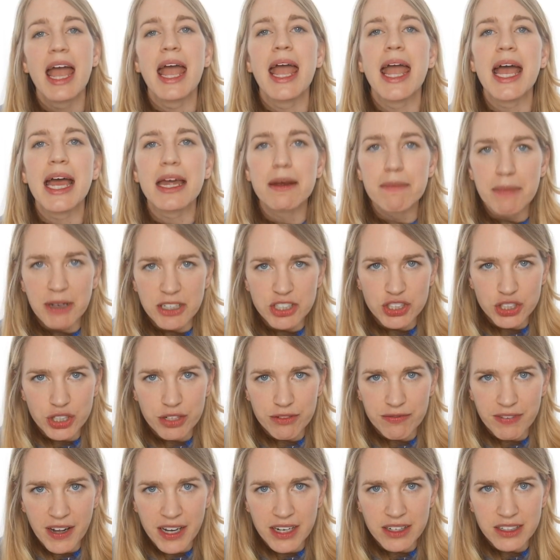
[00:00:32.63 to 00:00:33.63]
and my
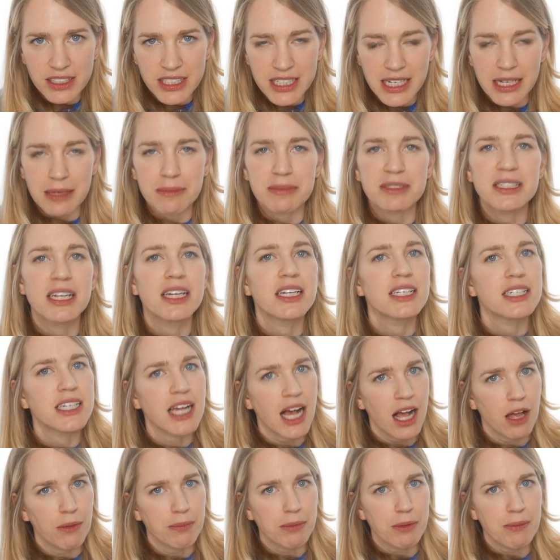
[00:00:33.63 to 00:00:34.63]
surefire tips
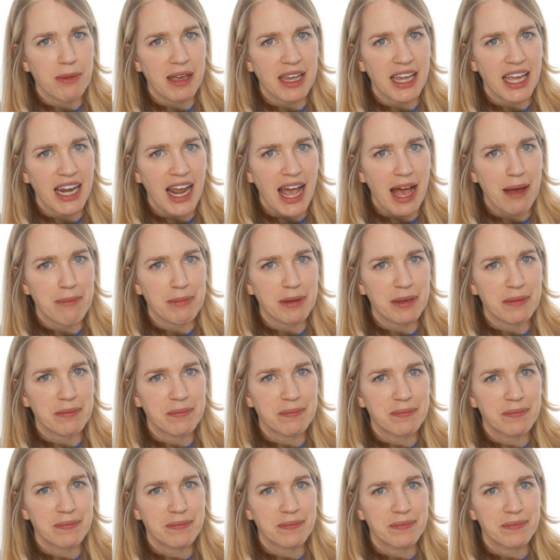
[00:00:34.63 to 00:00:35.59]
to help you make it happen.